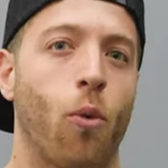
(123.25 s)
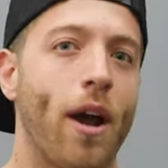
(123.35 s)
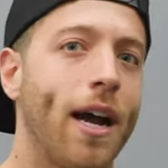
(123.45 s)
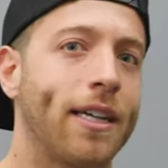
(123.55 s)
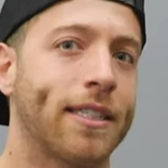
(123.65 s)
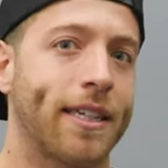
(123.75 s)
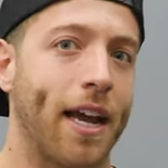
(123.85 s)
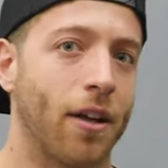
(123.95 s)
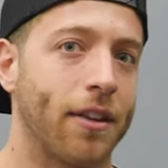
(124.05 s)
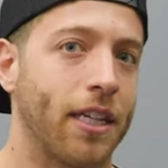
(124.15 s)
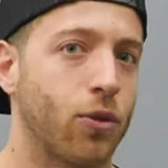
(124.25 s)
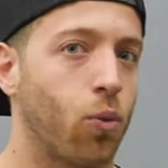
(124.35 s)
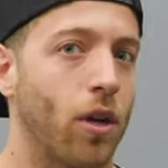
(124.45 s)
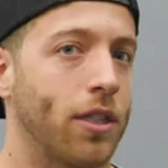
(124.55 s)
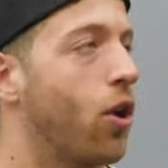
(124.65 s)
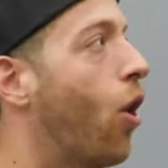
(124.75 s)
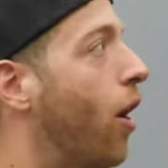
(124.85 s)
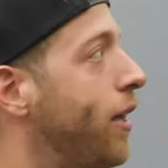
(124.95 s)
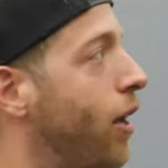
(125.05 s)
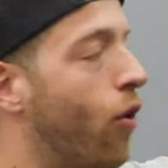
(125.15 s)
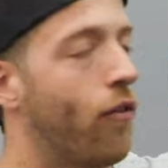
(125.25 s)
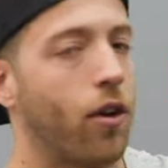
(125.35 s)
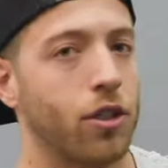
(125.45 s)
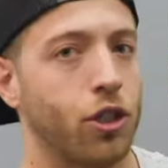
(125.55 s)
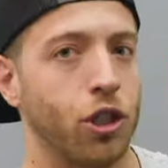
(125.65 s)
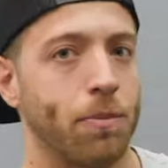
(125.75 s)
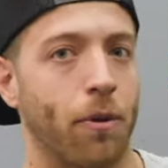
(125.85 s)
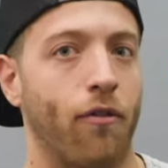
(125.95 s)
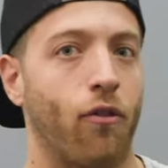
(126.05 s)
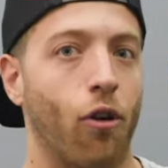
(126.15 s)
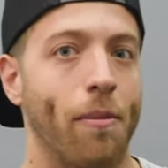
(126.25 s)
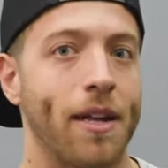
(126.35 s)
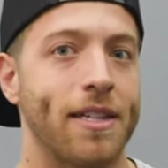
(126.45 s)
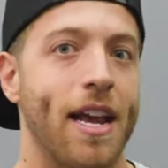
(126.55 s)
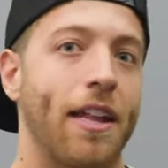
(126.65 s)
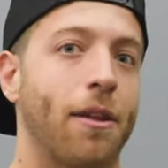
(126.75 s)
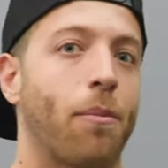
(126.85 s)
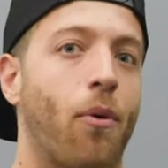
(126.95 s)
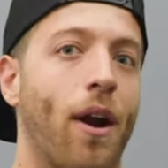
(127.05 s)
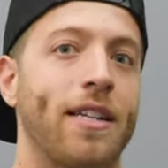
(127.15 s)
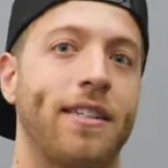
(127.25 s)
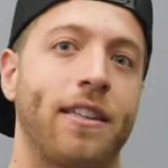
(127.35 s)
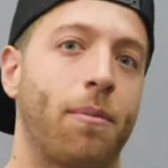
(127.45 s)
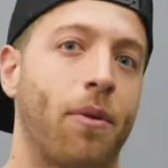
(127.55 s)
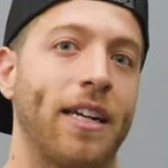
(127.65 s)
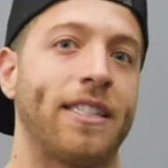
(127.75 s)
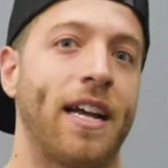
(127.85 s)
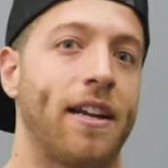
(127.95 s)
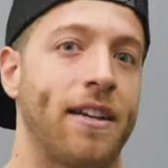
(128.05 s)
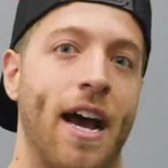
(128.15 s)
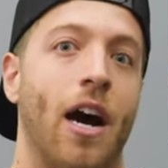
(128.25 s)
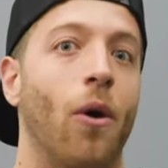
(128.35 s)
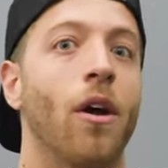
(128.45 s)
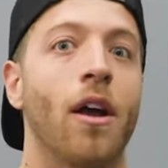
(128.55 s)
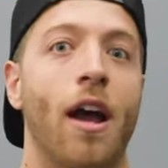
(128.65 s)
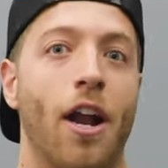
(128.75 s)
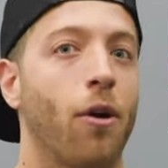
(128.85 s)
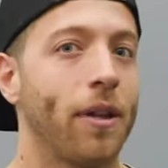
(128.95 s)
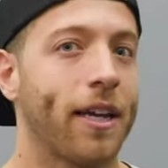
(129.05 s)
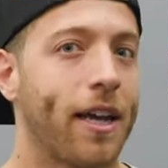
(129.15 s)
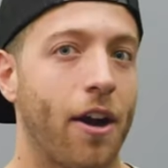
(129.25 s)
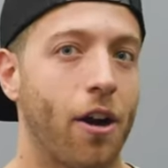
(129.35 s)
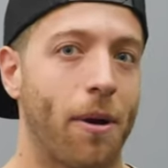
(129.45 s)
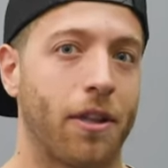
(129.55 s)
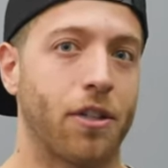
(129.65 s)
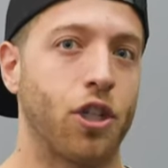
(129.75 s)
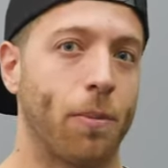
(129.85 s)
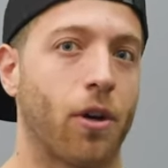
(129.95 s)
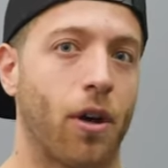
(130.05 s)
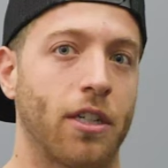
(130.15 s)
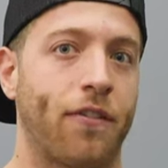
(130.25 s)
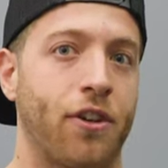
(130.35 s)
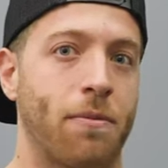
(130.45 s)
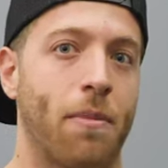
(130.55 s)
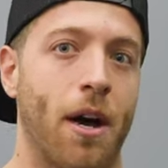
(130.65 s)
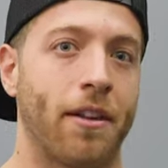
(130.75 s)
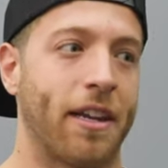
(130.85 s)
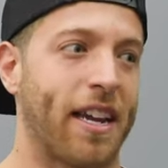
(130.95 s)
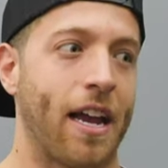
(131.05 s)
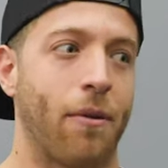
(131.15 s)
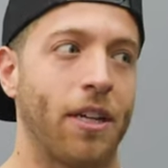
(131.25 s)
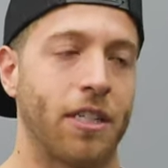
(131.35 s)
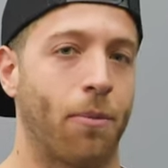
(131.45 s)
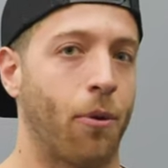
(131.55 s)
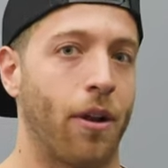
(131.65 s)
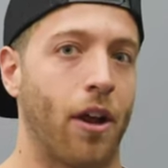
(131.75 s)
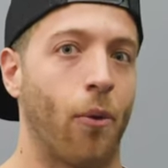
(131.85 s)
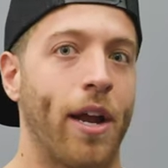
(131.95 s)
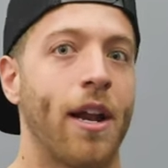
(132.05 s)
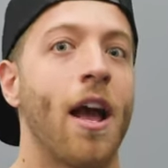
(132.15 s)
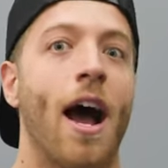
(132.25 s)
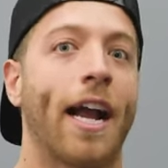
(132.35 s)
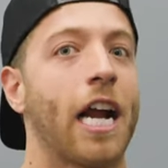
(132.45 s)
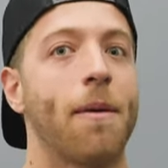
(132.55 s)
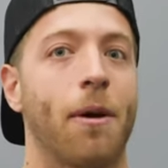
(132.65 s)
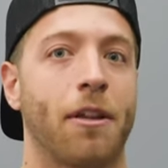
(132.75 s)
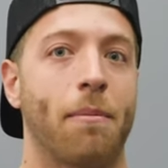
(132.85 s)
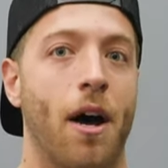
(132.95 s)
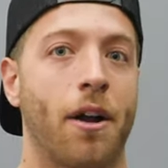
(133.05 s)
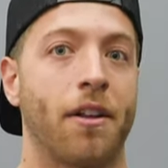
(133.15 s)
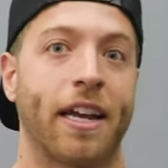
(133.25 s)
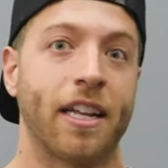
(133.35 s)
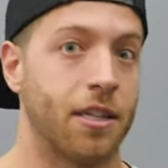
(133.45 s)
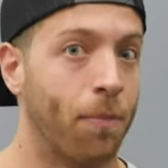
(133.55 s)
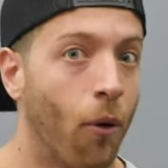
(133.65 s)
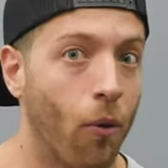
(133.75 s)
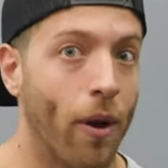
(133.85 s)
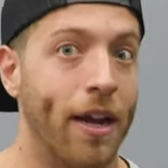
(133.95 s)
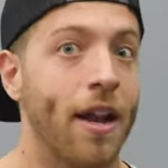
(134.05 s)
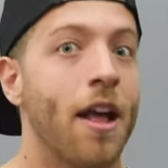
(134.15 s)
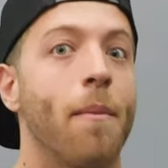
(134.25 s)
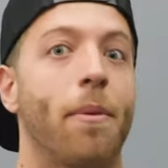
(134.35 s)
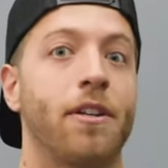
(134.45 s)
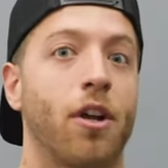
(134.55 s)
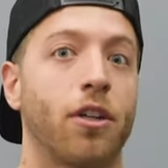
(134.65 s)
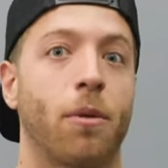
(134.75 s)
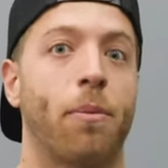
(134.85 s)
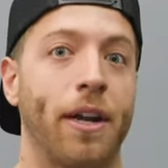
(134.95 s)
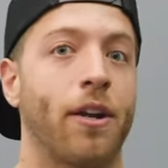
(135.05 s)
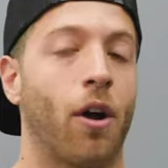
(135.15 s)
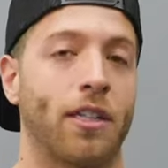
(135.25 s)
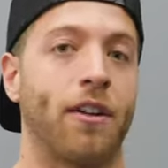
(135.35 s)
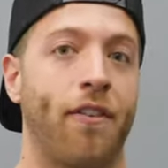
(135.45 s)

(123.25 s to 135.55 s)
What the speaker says: way I scaled this was on the overall shoe's performance and the price that they're priced at now. I don't really care about the super cost efficient model that can't really support a lot of weight. I care about the model that can support weight, but is also pretty cost